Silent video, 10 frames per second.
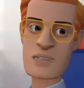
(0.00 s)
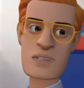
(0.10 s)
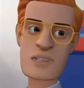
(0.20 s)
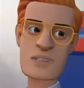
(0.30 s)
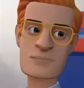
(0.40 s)

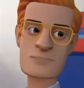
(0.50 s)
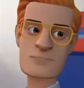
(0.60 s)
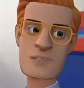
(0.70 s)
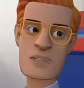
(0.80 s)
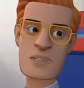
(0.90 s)
soon we
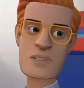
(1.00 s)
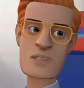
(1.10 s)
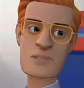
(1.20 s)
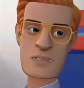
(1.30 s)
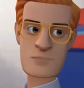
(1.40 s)
will be able
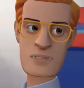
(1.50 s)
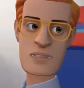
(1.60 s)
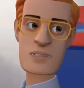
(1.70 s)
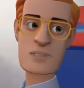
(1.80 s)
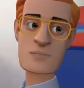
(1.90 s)
to sit
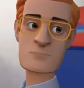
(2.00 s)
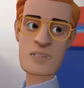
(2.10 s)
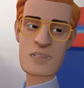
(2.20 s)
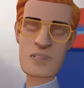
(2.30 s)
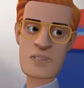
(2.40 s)
back and
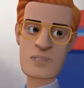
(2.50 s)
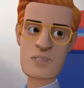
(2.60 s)
relax.